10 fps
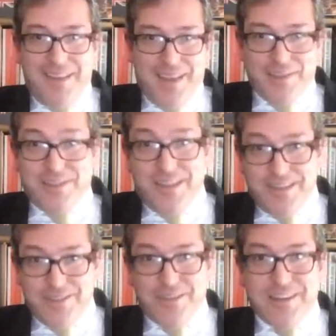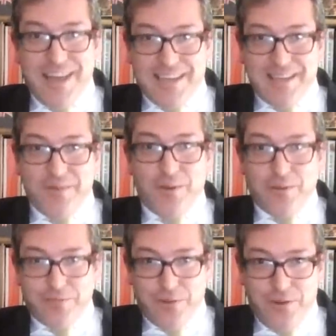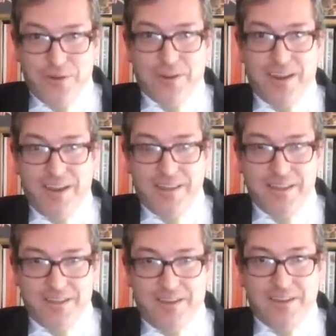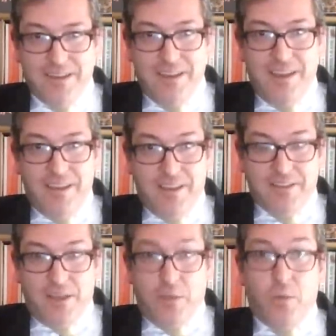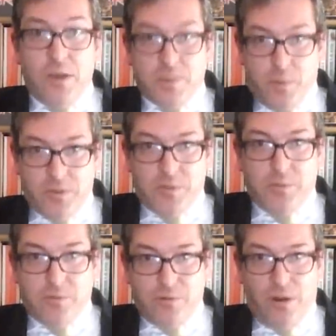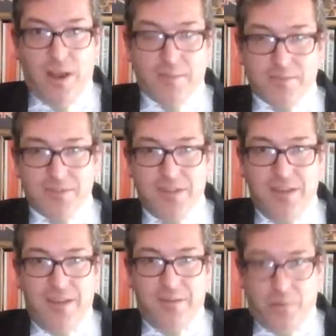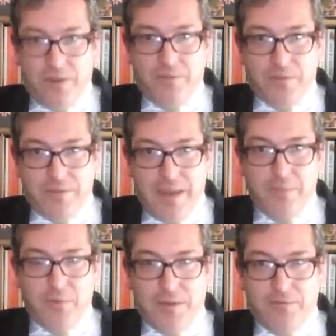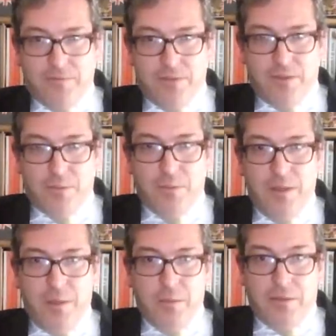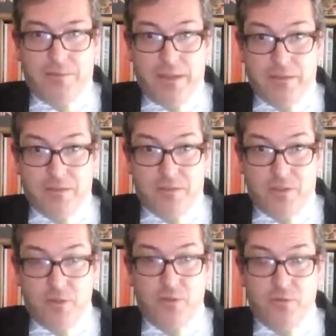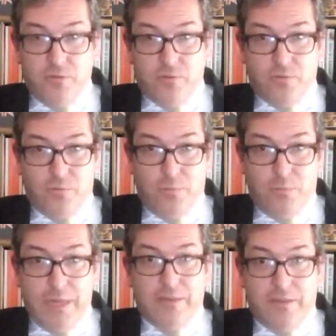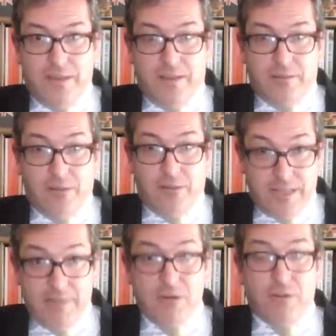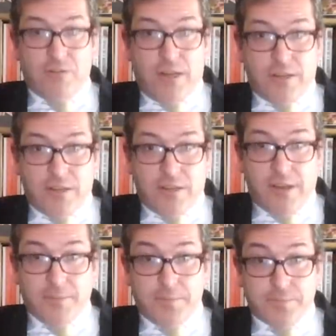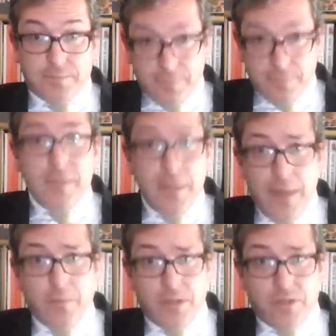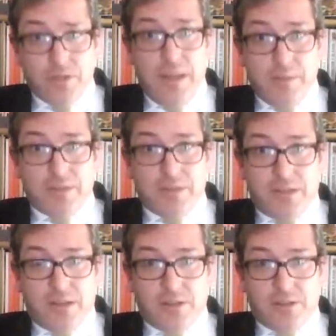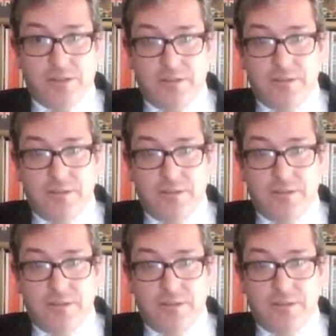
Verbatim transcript: that certainly shouldn't let anyone off the hook. these are these are the worst possible crimes whatever name you give to them, but if they do meet the criteria of genocide, then we should name it as such.